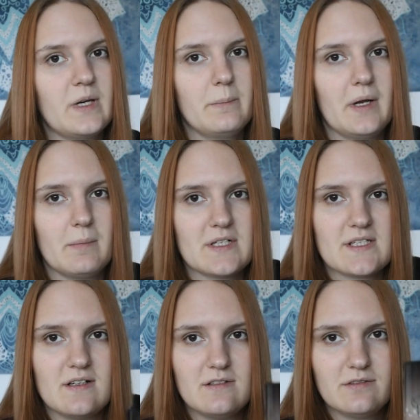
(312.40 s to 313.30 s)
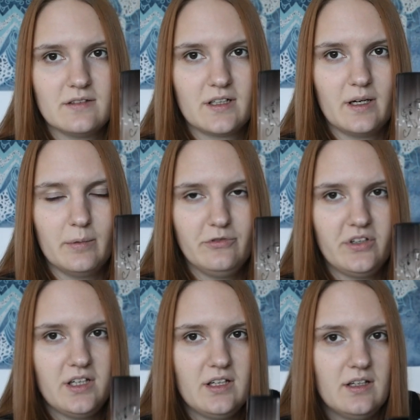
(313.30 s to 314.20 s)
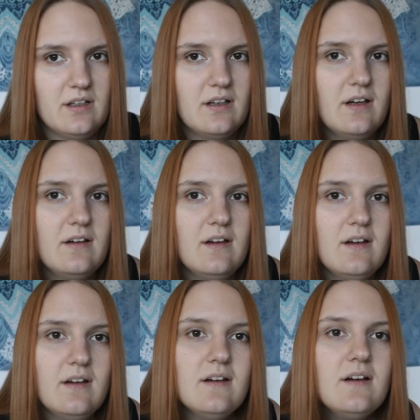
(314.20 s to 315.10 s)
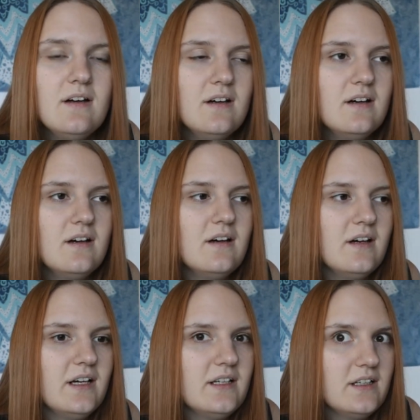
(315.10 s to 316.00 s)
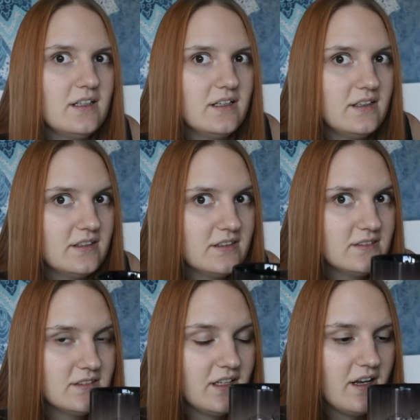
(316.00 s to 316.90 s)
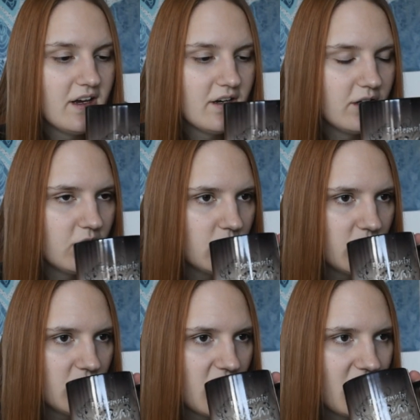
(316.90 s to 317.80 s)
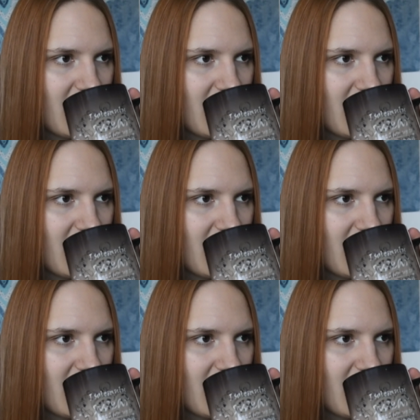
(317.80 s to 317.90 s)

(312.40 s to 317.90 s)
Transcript: I made myself a cup of tea, and now,